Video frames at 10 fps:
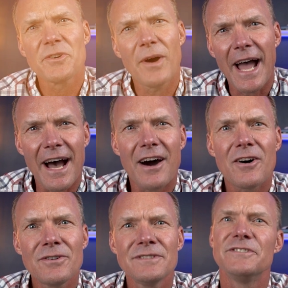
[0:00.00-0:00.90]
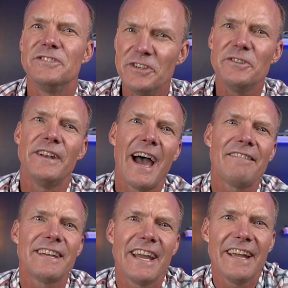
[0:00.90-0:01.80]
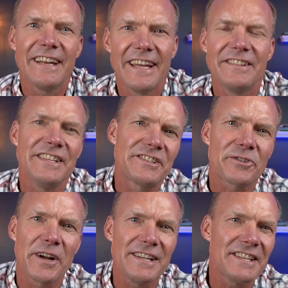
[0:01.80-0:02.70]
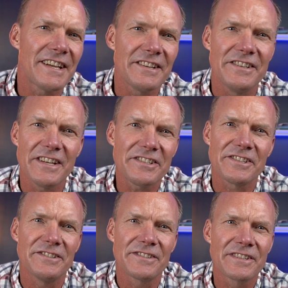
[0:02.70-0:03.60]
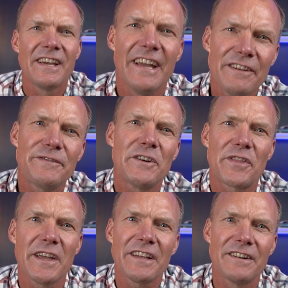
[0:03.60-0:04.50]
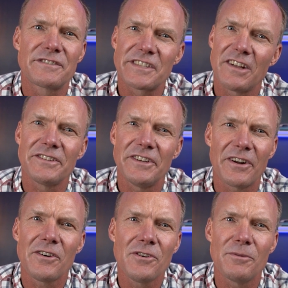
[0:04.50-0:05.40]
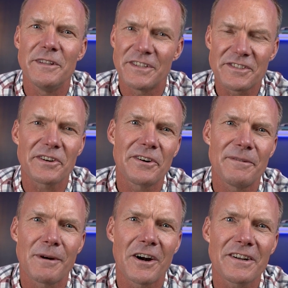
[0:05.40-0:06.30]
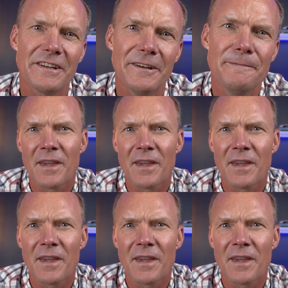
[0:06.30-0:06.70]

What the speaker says: So how do you navigate in these crazy conditions if you're thinking of selling your home in this current market?